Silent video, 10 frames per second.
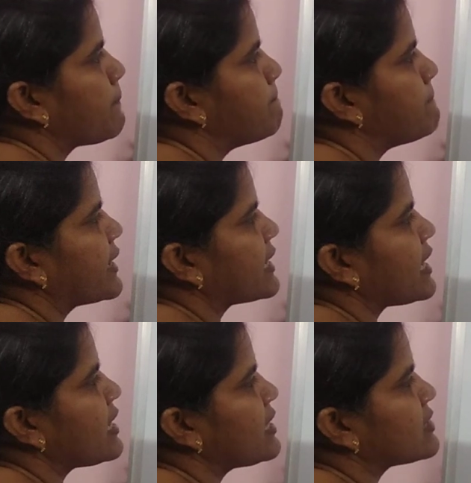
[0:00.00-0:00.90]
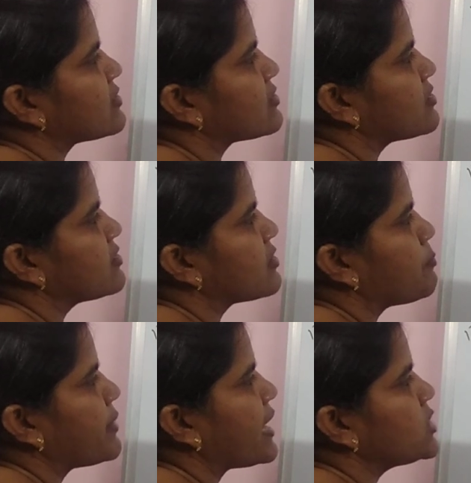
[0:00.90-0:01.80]
Mechanics is
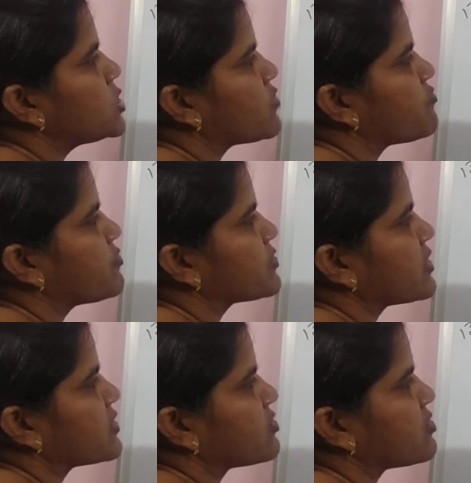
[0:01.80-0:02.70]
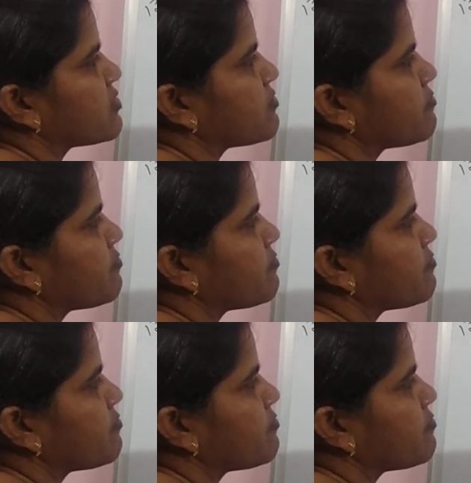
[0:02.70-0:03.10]
a branch of physics.